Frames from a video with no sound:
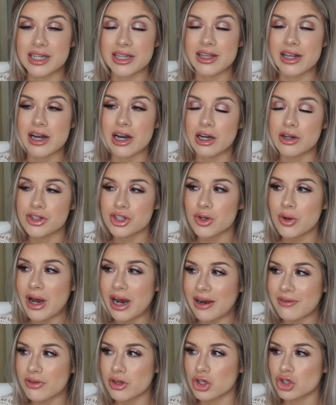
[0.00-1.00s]
And then I also
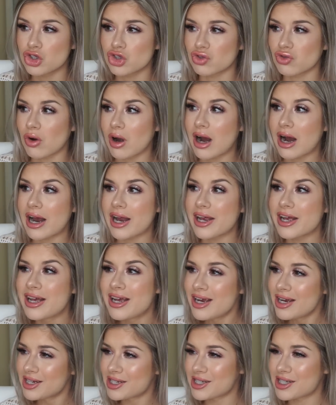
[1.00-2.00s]
have their dry
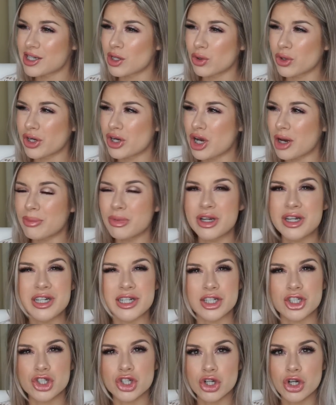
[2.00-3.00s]
Silken Up
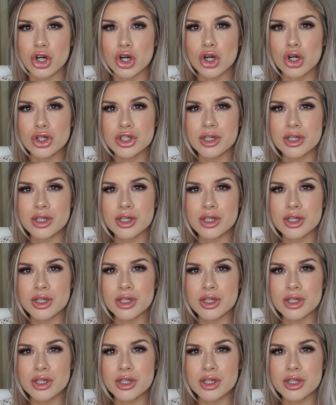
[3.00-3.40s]
conditioner or